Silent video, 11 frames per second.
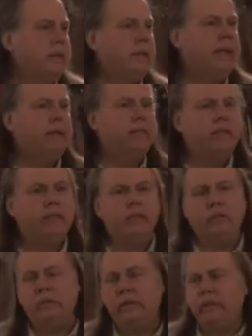The ancient and
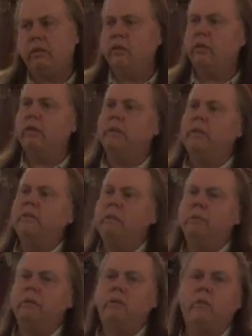the unique. You look at my
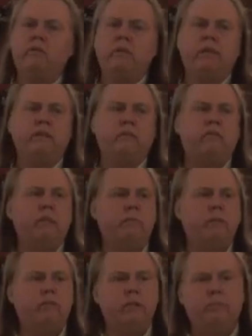Jeep, I don't know if you guys have seen
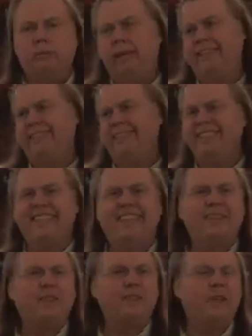my Jeep, but Ray's looked at it
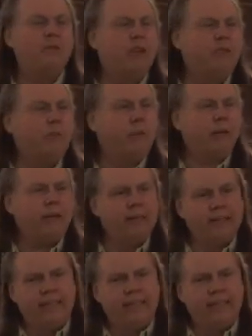all the time driving by.